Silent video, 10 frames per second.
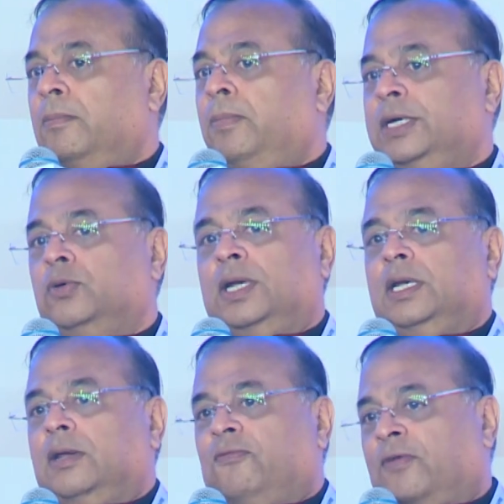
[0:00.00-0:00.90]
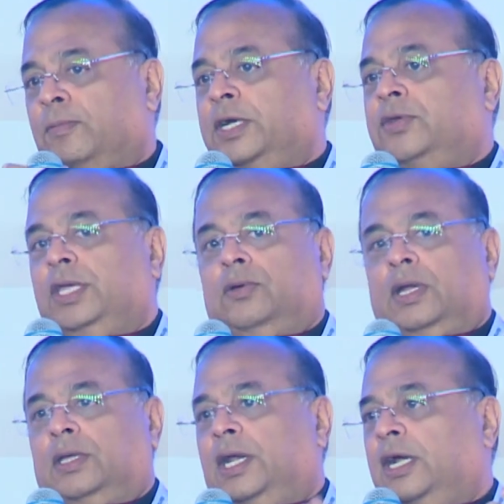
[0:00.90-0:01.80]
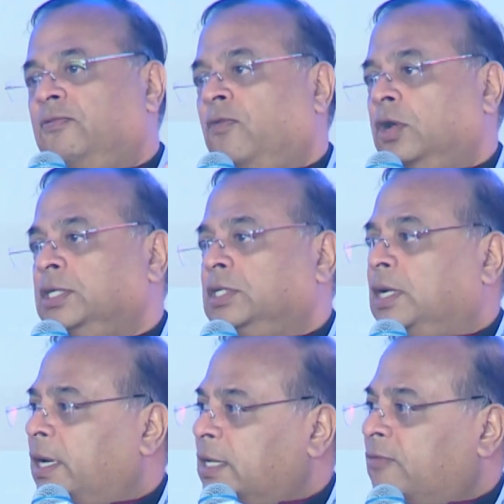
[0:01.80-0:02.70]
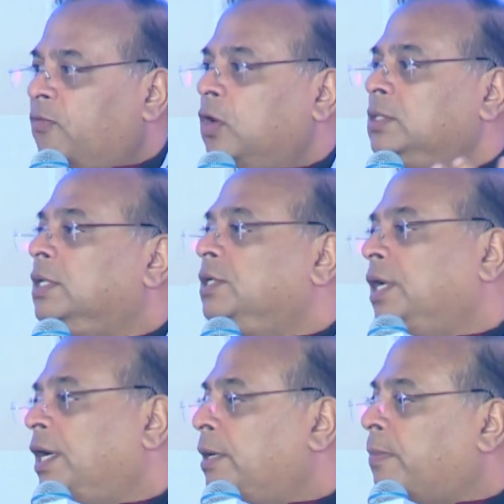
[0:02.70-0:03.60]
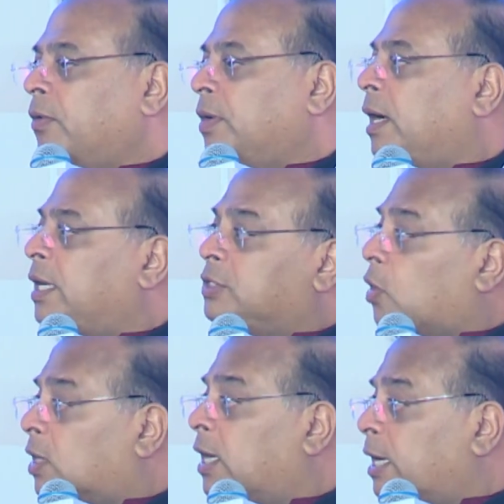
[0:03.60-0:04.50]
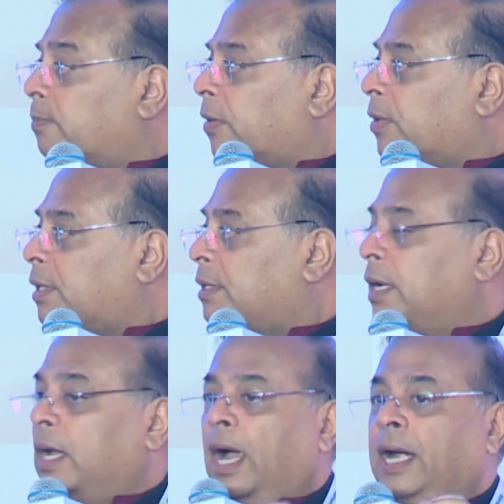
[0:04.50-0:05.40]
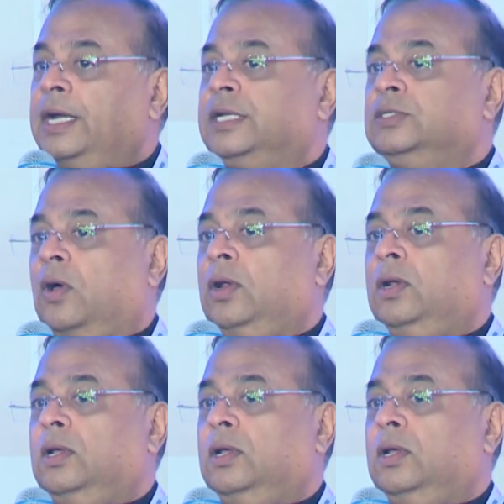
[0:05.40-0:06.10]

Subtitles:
but you can, from a tree you can create a forest and that forest can generate power and it's all clean power and it is all,